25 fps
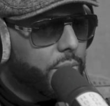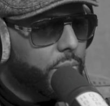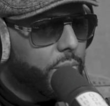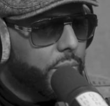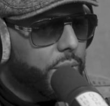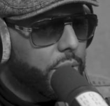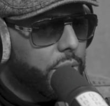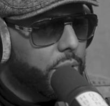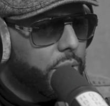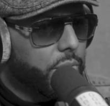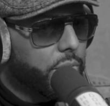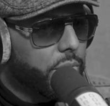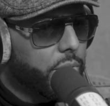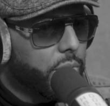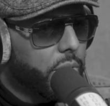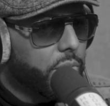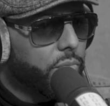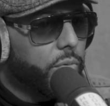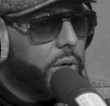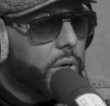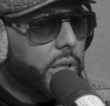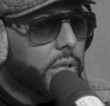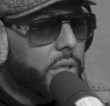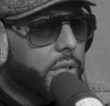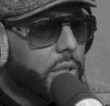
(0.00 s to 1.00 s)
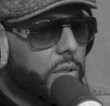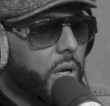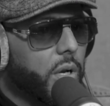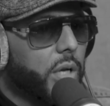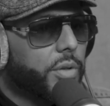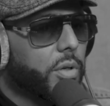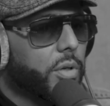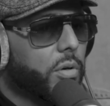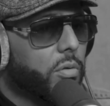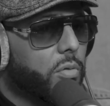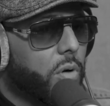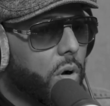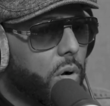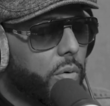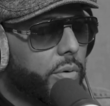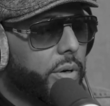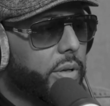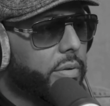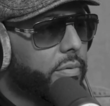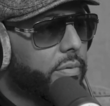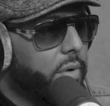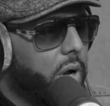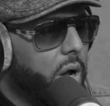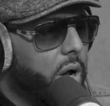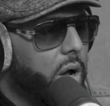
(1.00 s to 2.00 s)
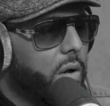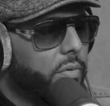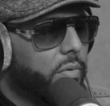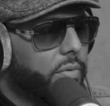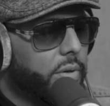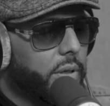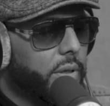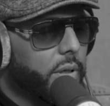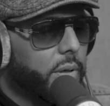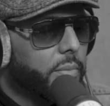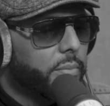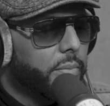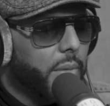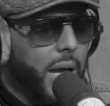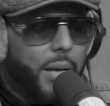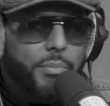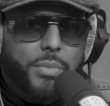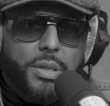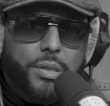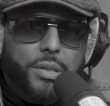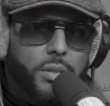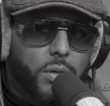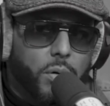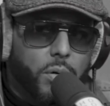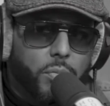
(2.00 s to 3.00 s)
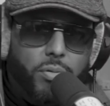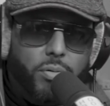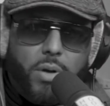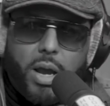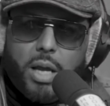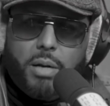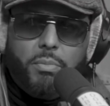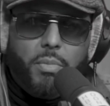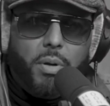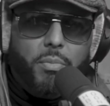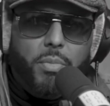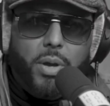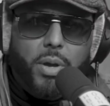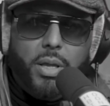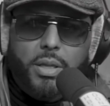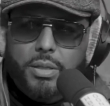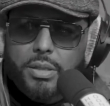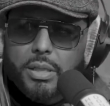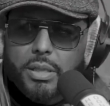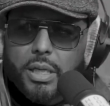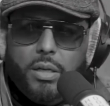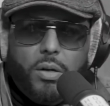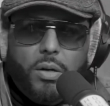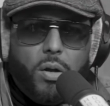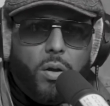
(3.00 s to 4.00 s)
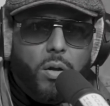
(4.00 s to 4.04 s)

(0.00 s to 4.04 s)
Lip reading: when you can really start to grow and evolve. And I'm just so proud of my brother seeing all